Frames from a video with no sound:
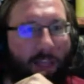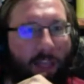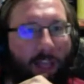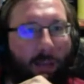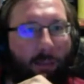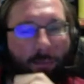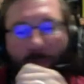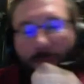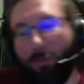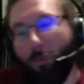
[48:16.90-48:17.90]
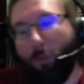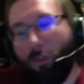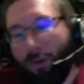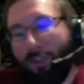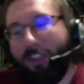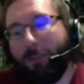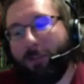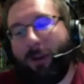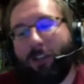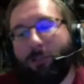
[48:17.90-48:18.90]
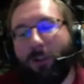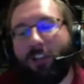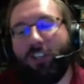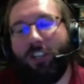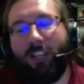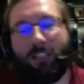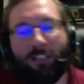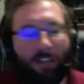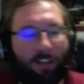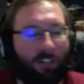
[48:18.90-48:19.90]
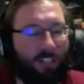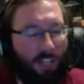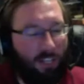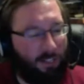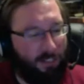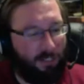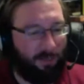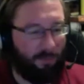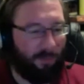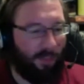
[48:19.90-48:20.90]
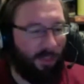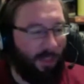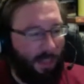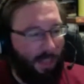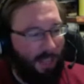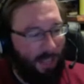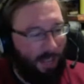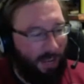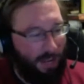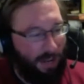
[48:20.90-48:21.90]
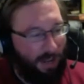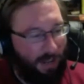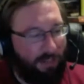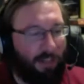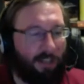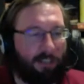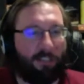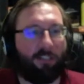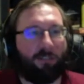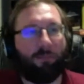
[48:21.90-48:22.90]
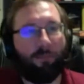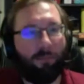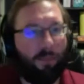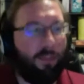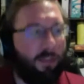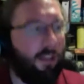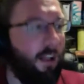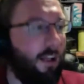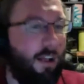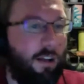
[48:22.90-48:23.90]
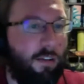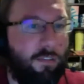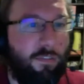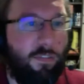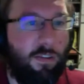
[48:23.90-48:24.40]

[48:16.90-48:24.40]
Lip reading: One of the great things about the Paris book actually is that it contains a lengthy list of